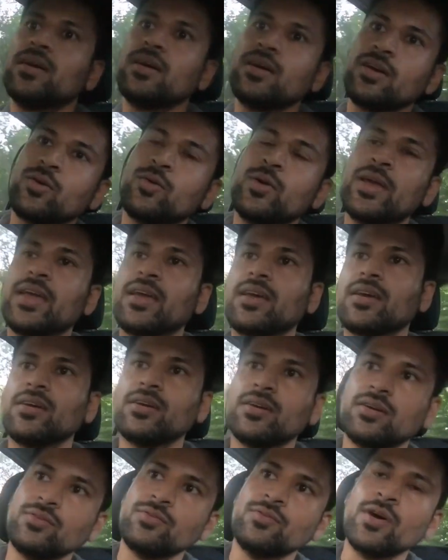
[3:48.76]
quick
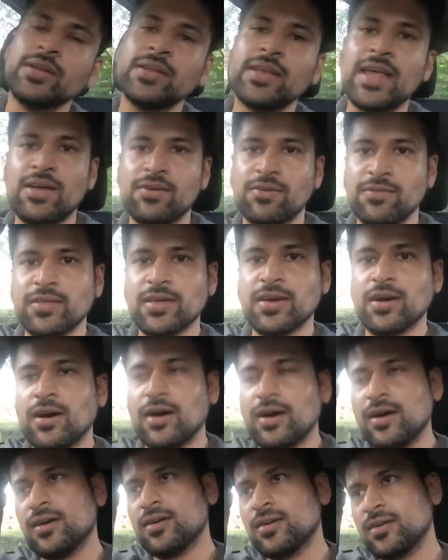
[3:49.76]
rundown of the
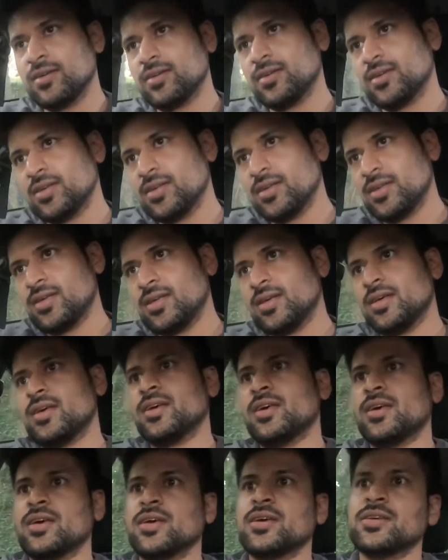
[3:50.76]
car.
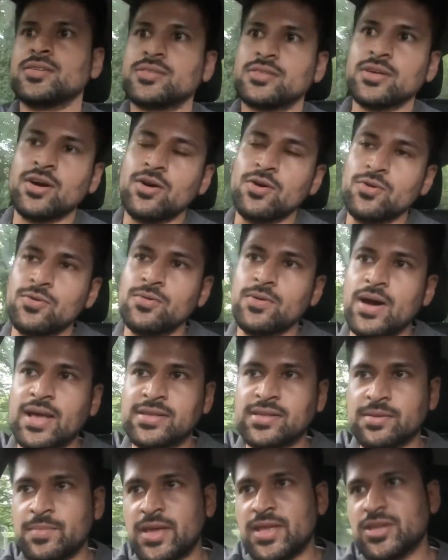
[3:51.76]
So as
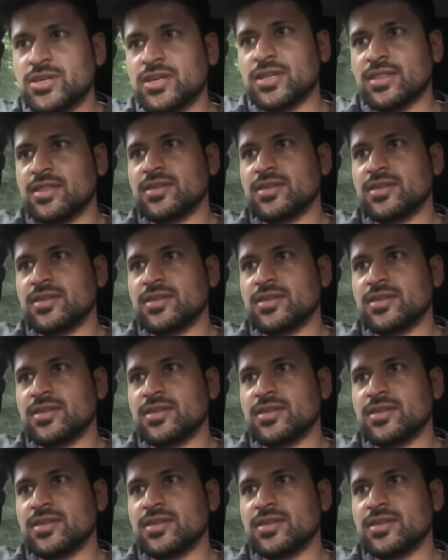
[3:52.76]
I mentioned,